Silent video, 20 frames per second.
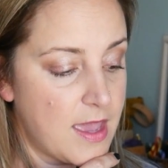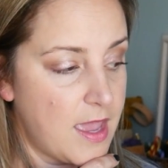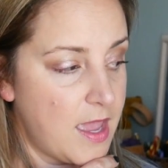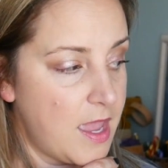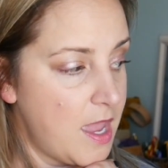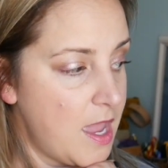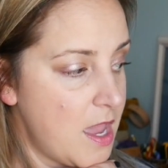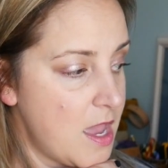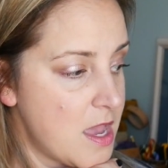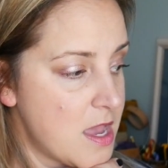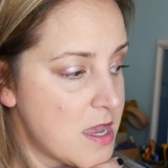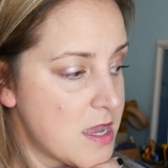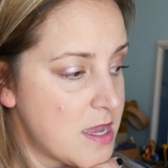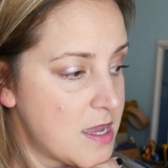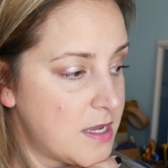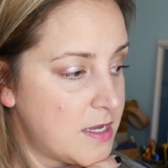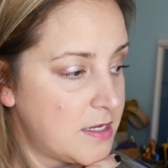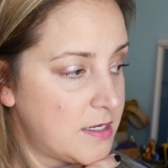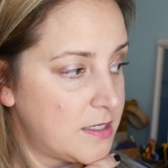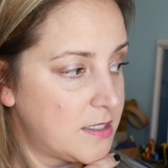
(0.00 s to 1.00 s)

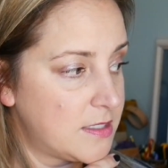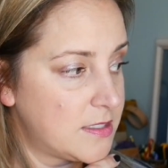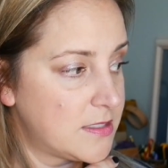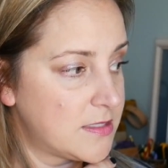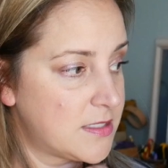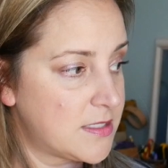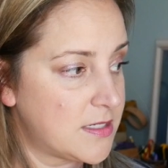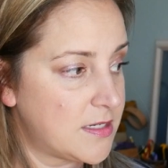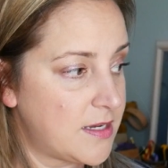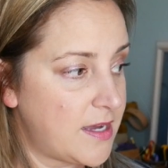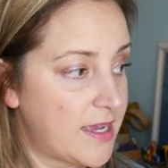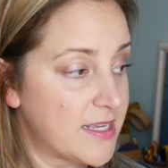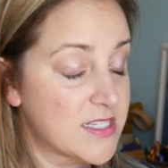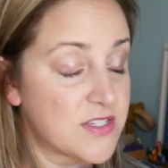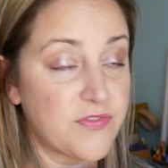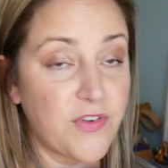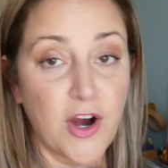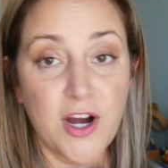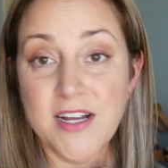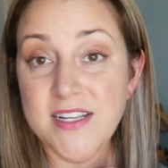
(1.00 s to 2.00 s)
And
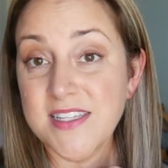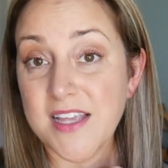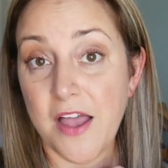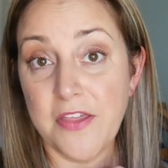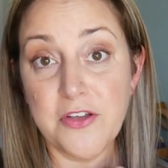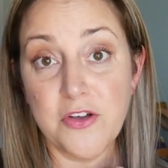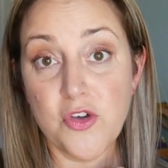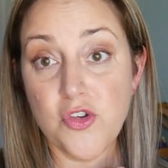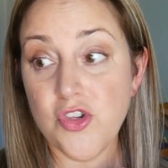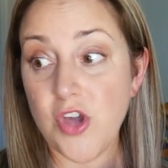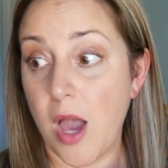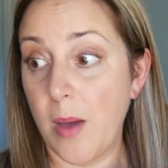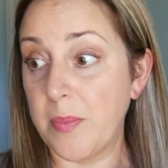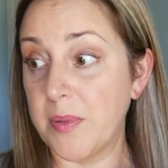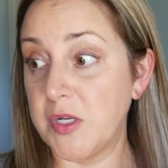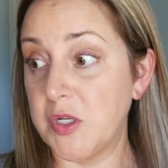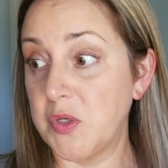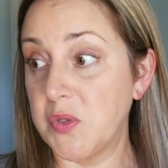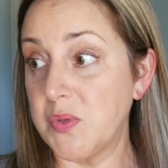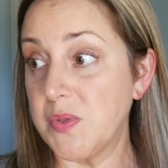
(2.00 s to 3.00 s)
as far as other
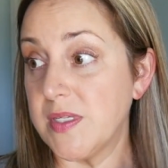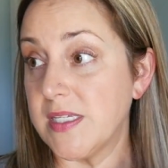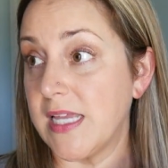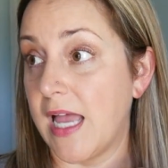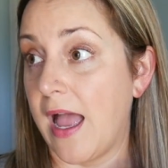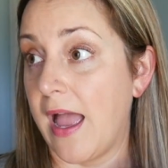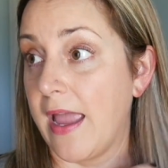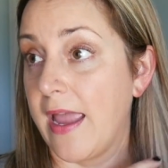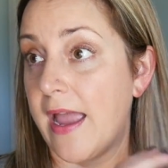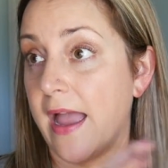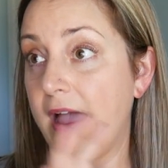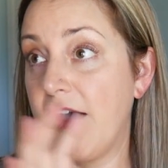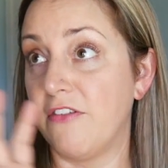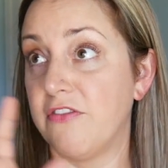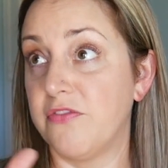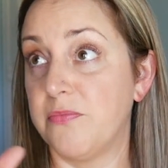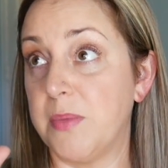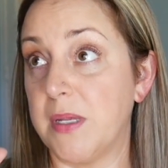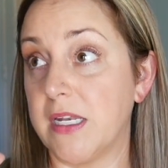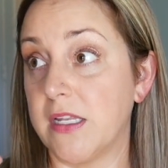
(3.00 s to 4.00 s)
shop news, I
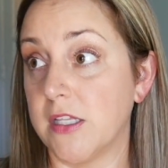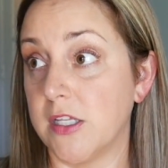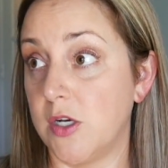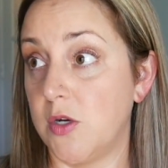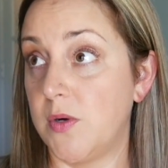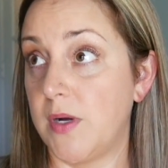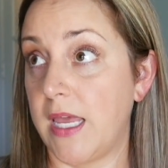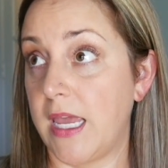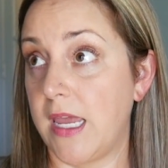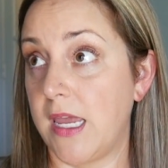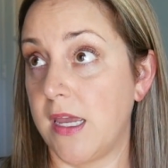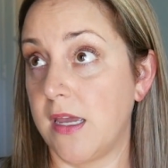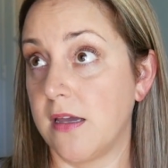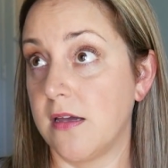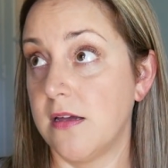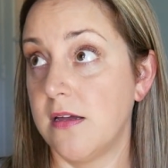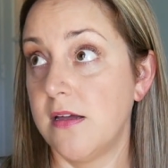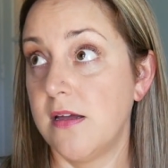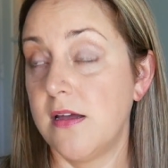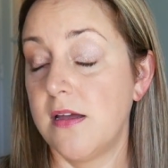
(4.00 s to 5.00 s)
have been loading,